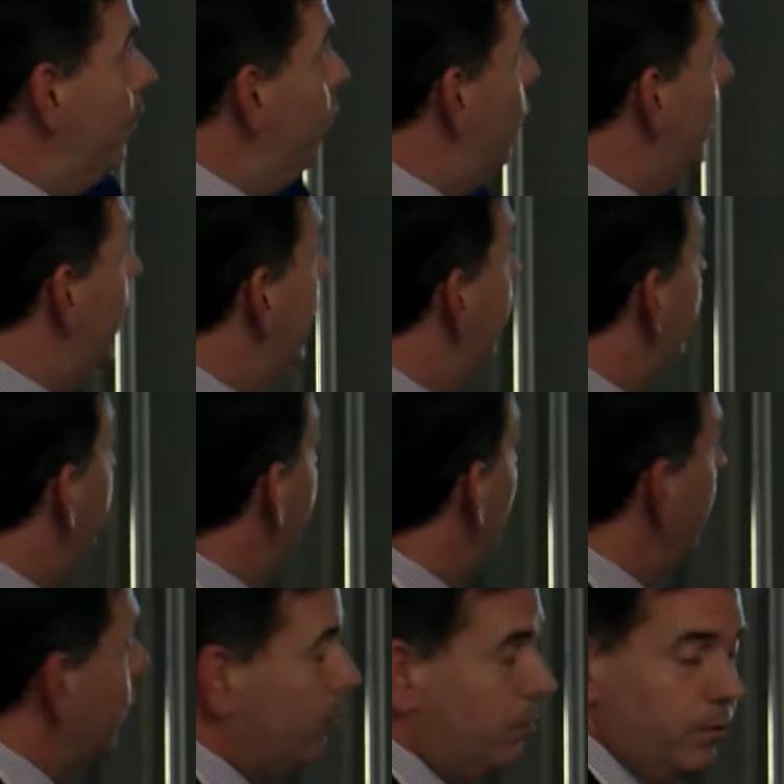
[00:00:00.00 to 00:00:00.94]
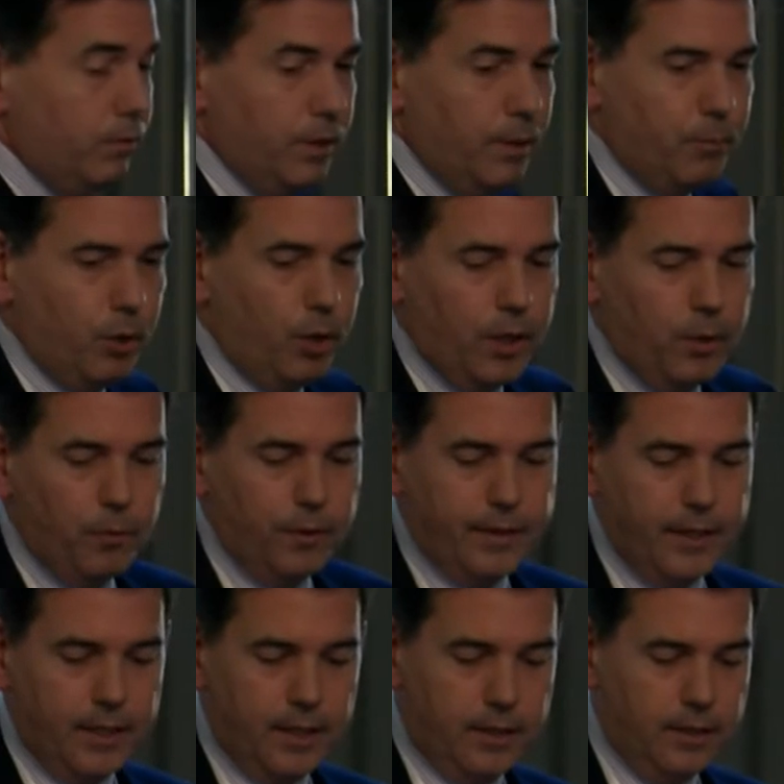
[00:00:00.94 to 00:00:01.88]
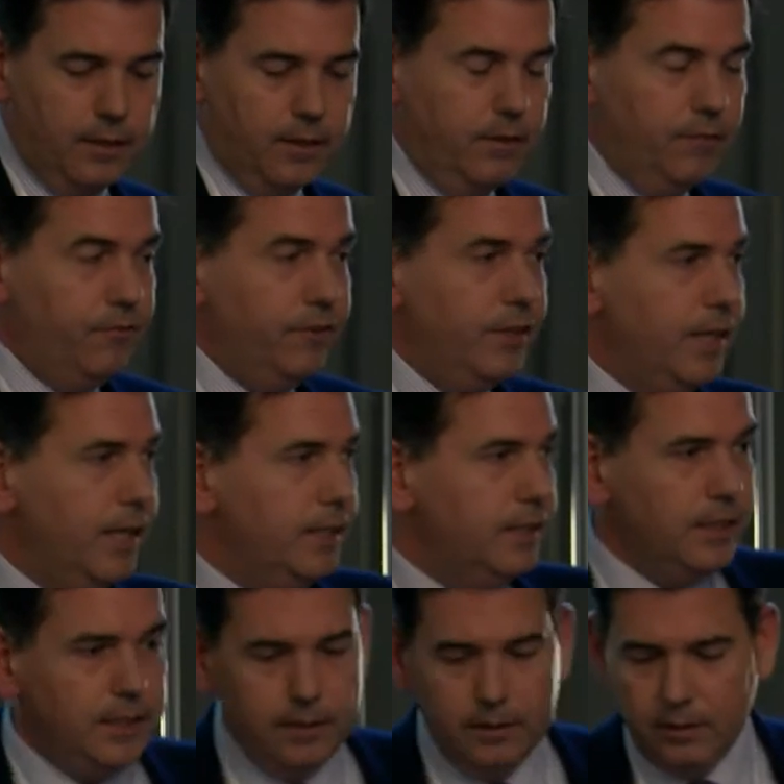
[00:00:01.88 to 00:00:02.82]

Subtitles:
We have the problem with the VAT,